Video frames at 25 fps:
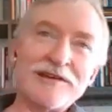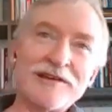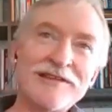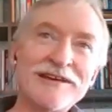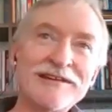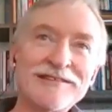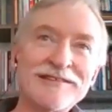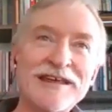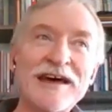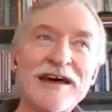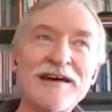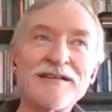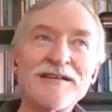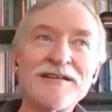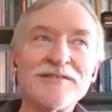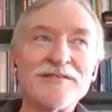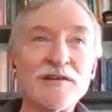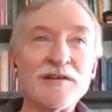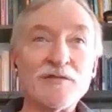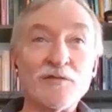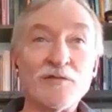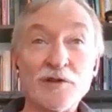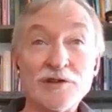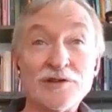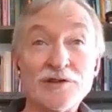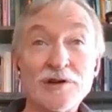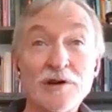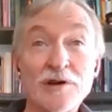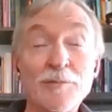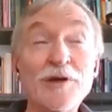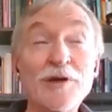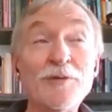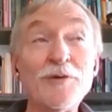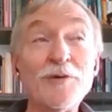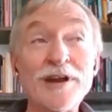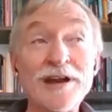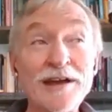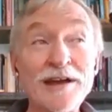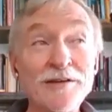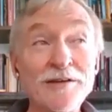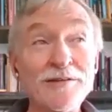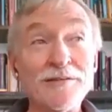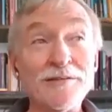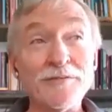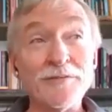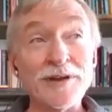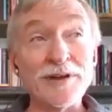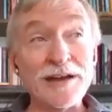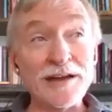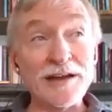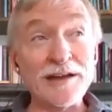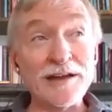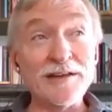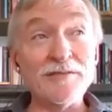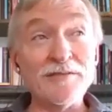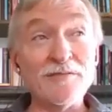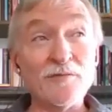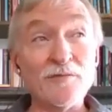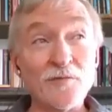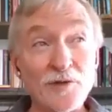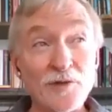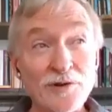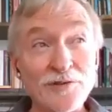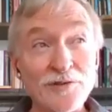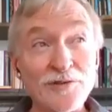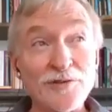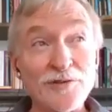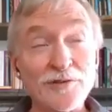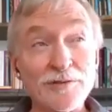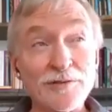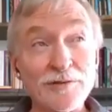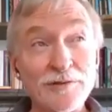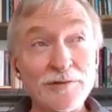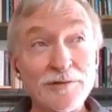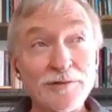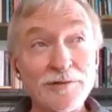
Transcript: think that is definitely true. I mean, when I, when I first,